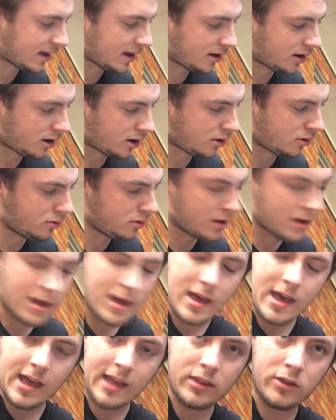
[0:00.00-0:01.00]
that hole,
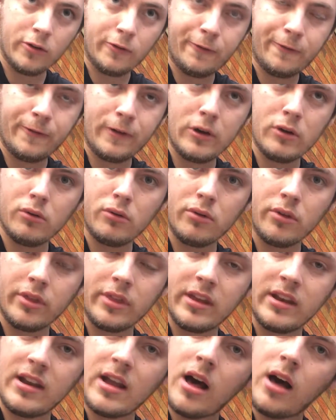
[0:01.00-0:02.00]
and you'll feel
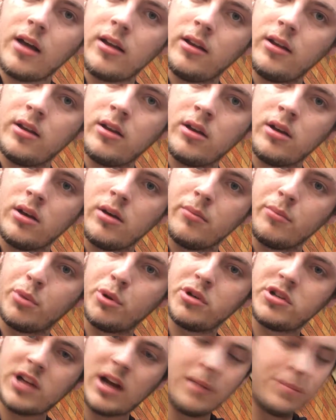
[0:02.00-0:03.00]
the nut
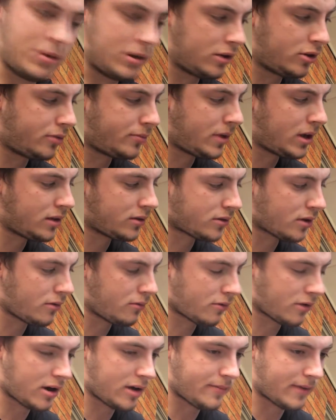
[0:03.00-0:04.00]
push up a little bit.
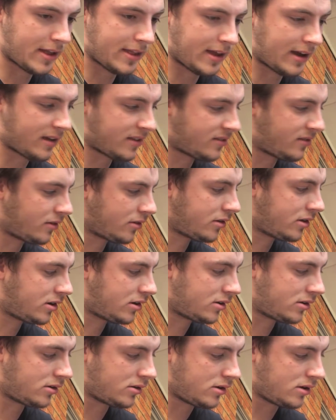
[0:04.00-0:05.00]
Don't worry about that, it's not
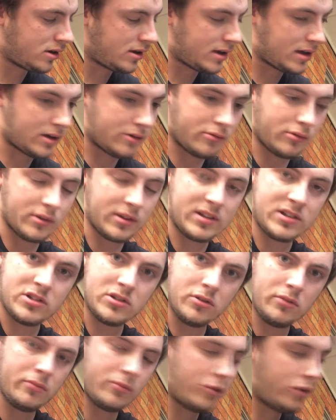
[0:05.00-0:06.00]
going to, well, it
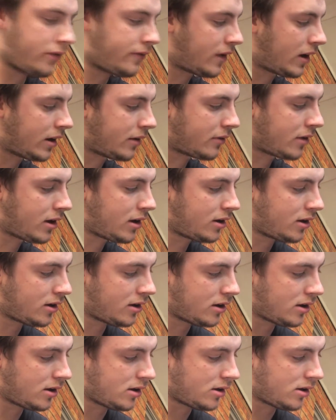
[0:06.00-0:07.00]
shouldn't move anywhere.
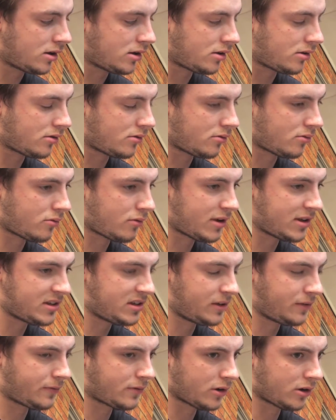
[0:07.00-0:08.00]

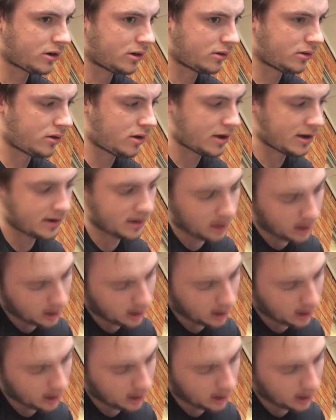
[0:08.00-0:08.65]
Once you've got it lined